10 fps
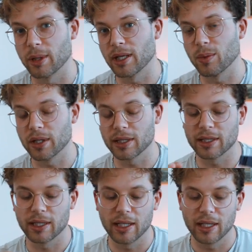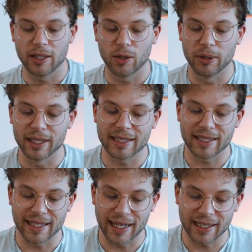But I want it to be
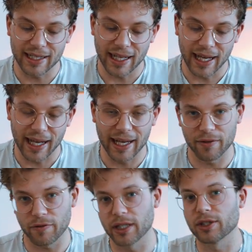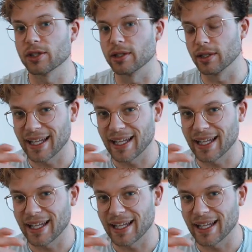aesthetic and functional.